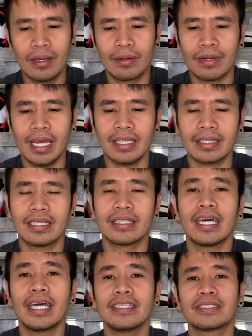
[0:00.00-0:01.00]
Right,
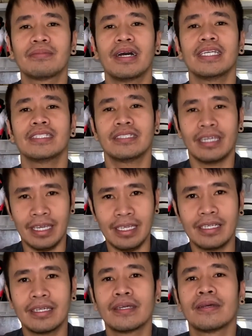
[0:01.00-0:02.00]
that is my take